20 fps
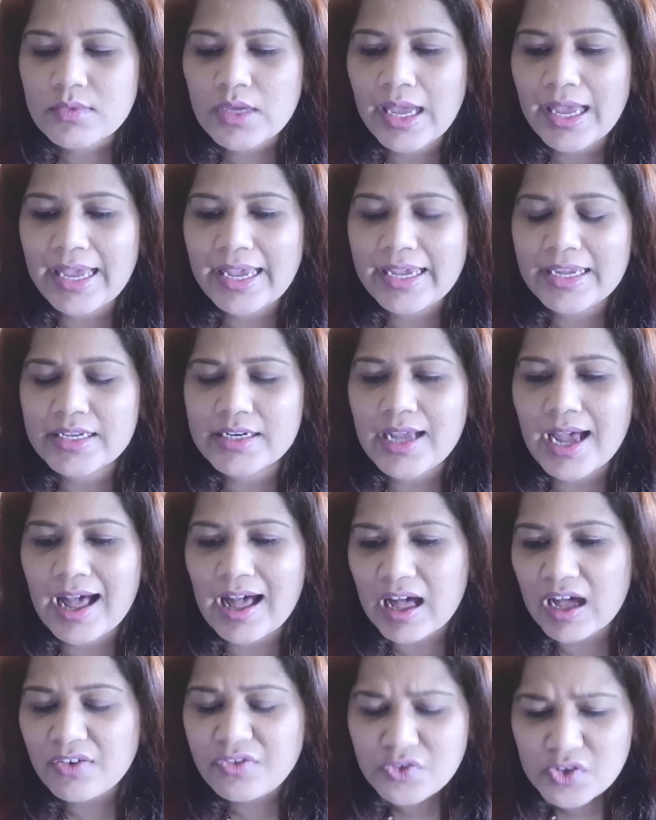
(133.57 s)
and
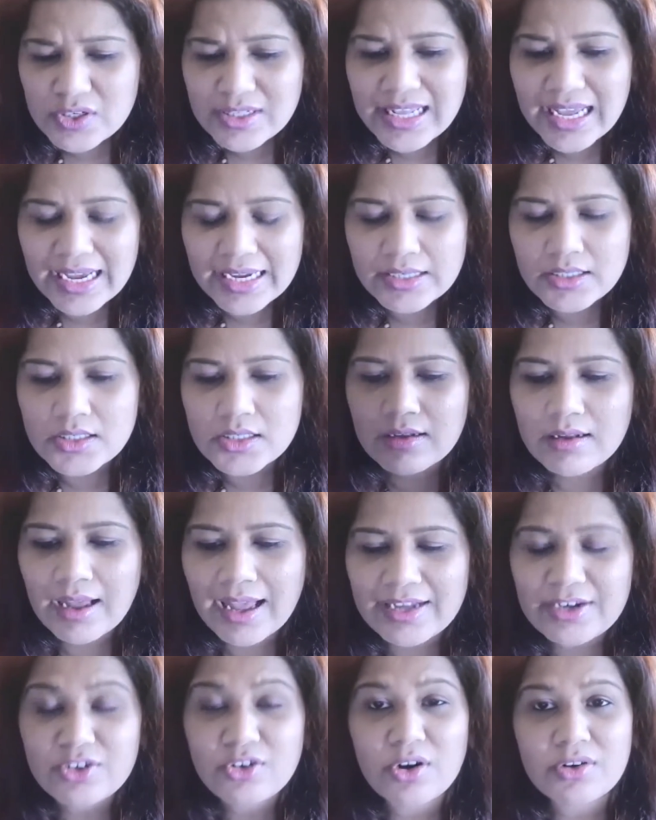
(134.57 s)
after that
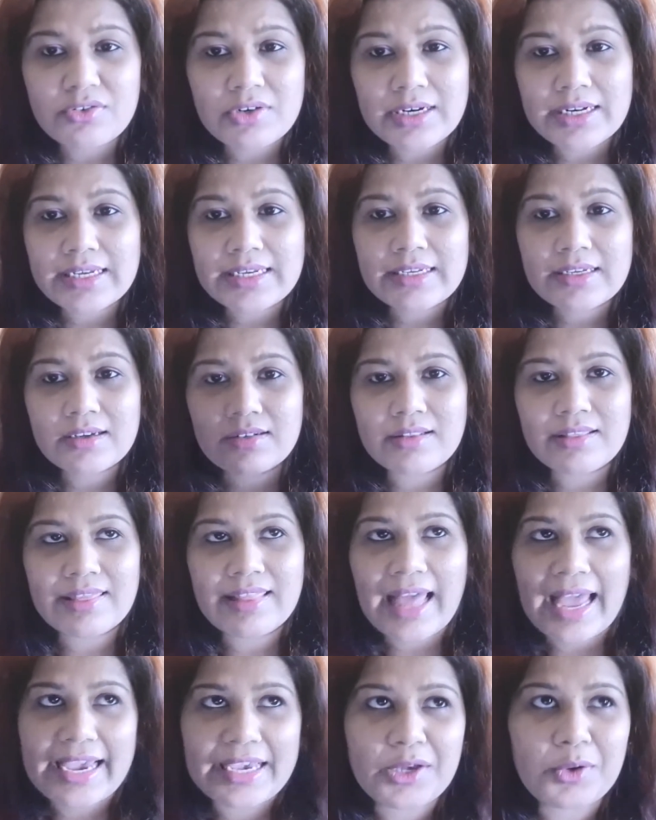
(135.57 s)
I did not really
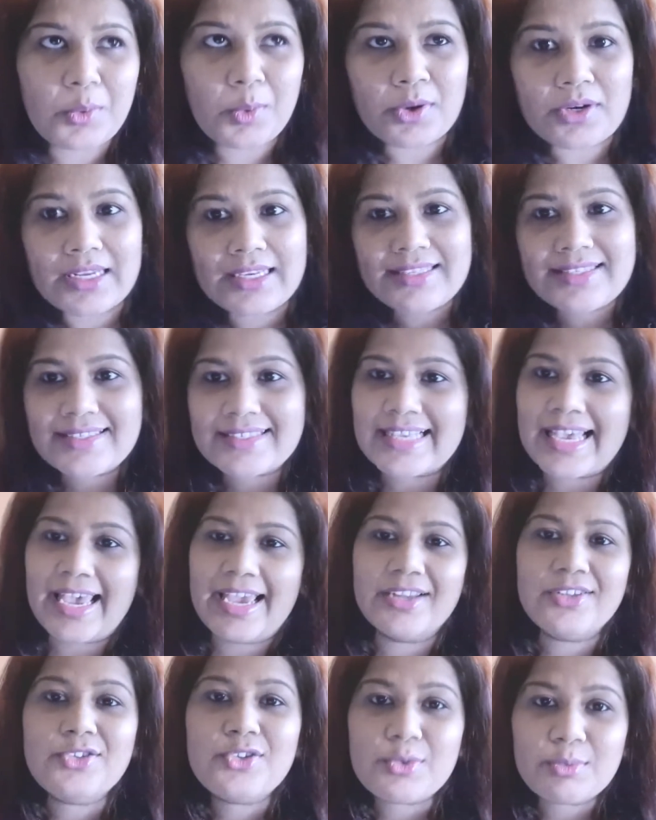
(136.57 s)
like what he
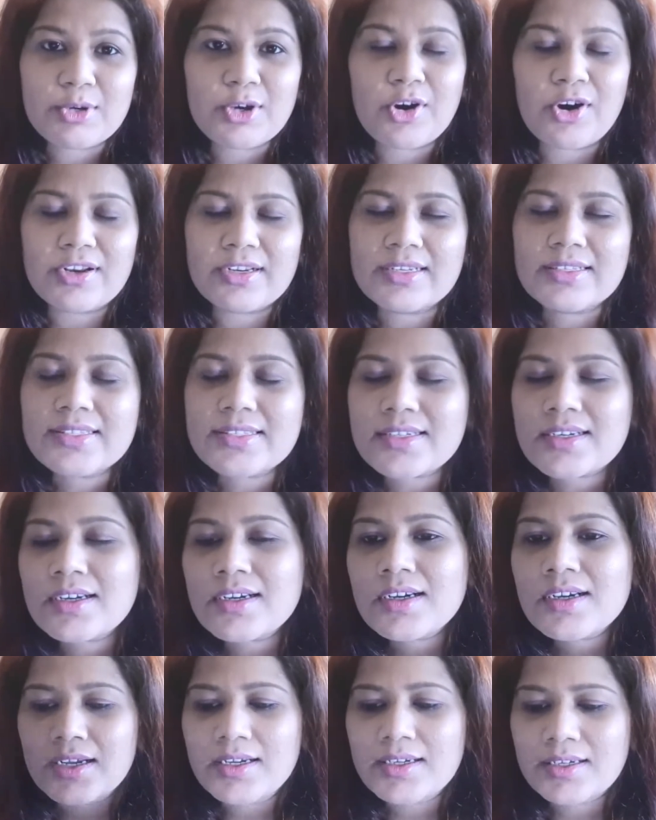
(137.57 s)
said, to be honest,
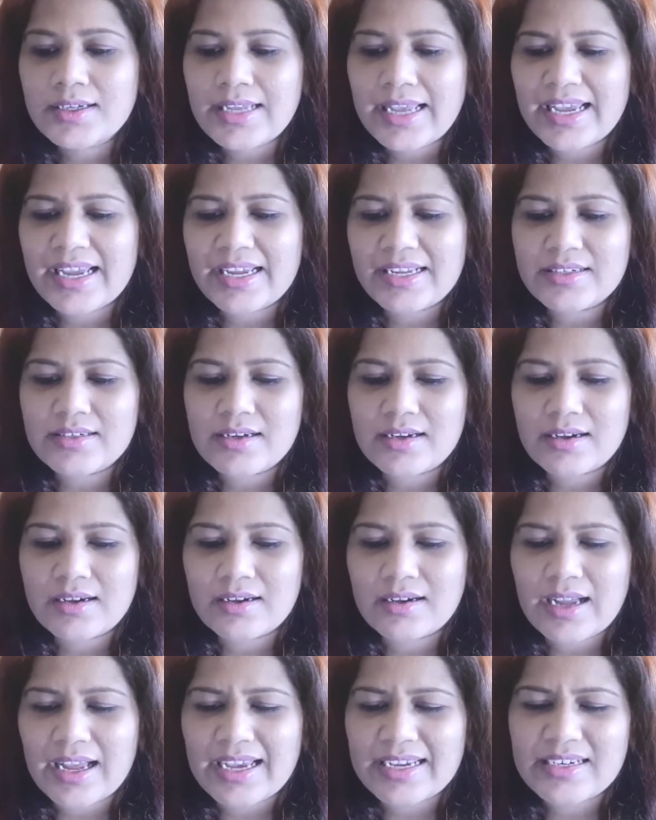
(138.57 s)
and
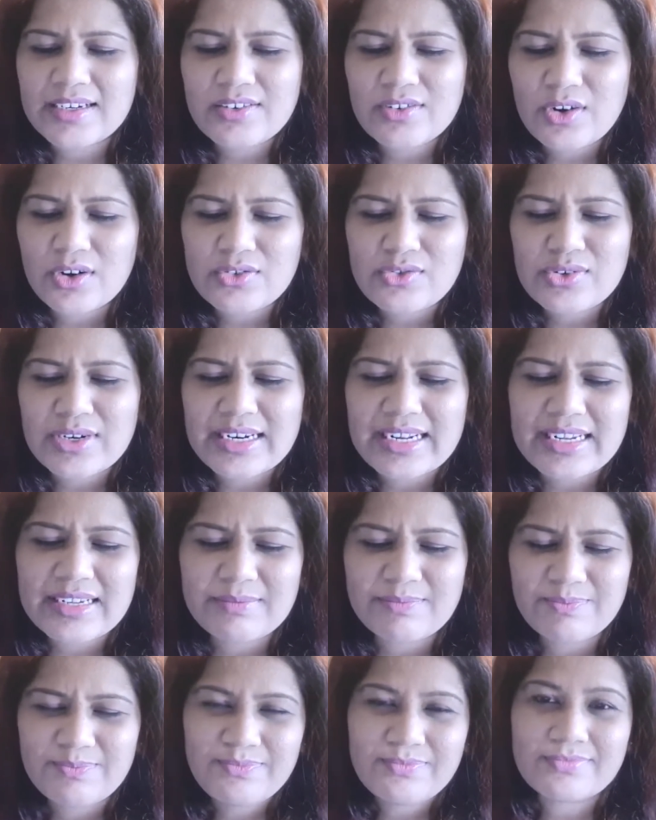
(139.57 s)
I did not
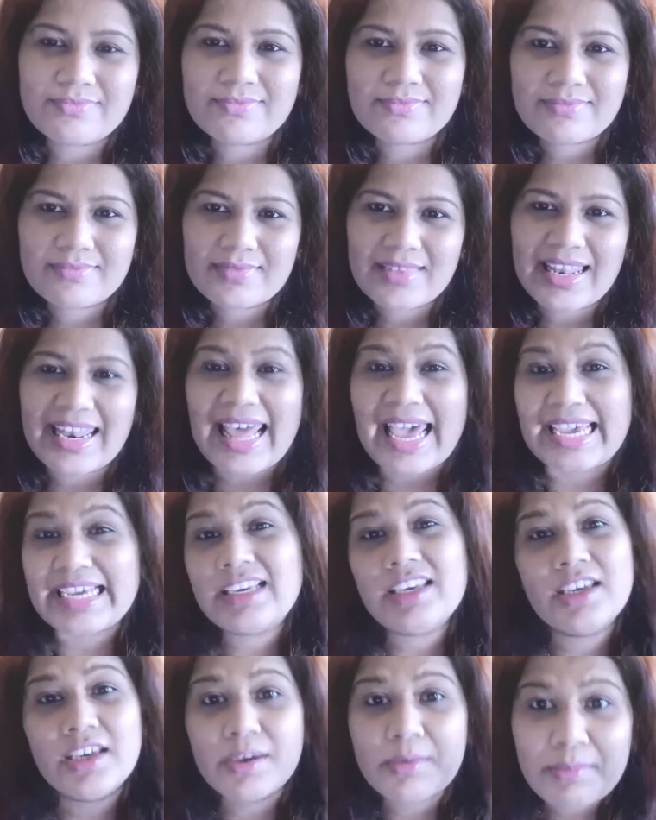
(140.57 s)
really like
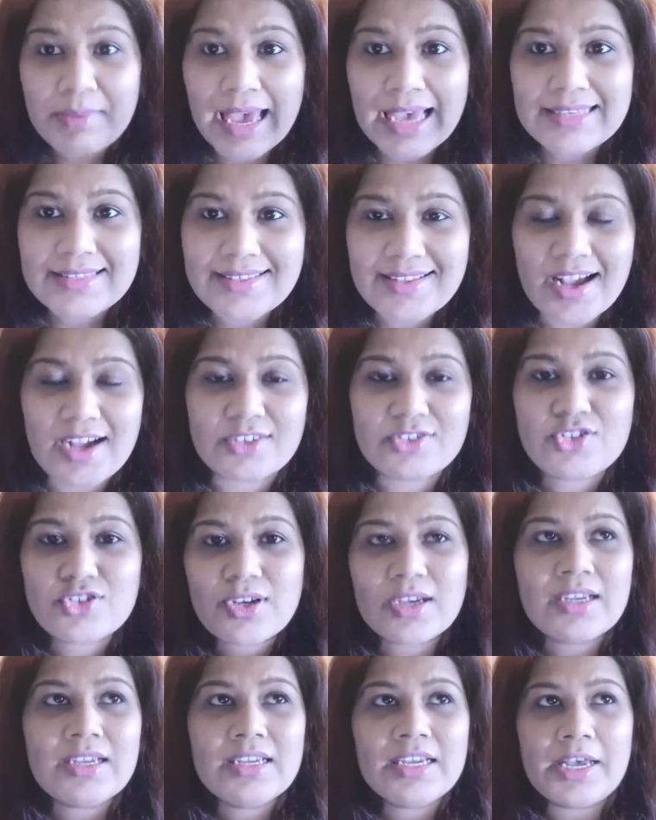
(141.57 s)
him as such.
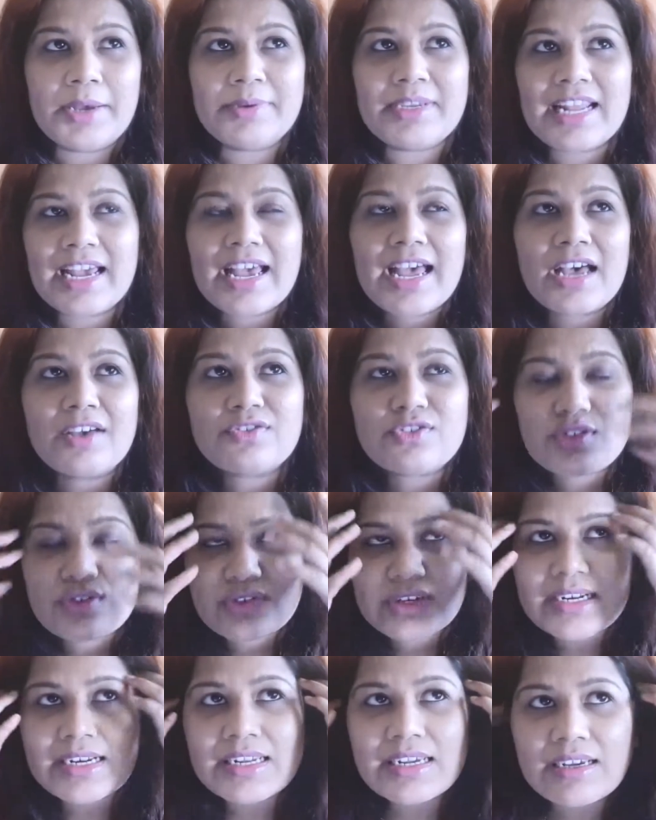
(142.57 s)
I mean, I have to
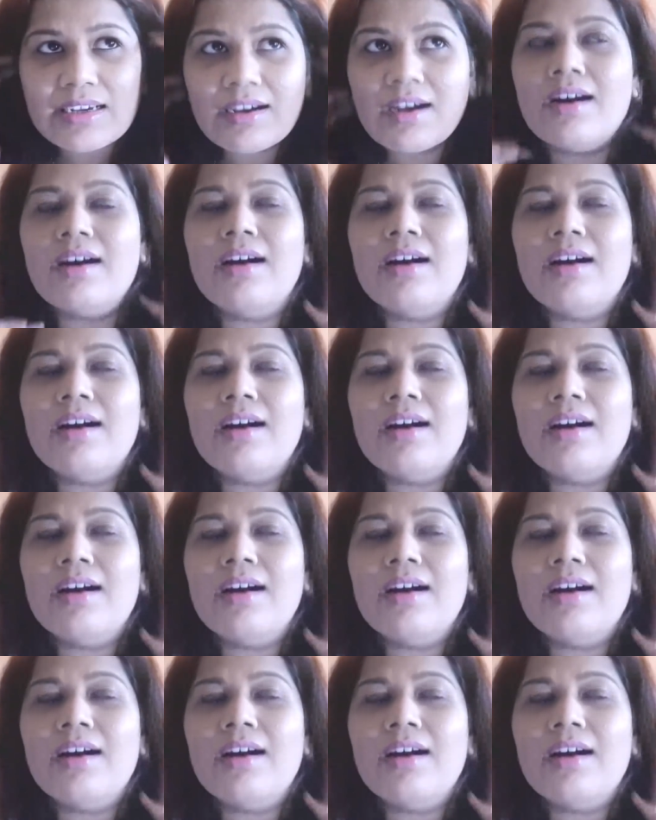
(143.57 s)
really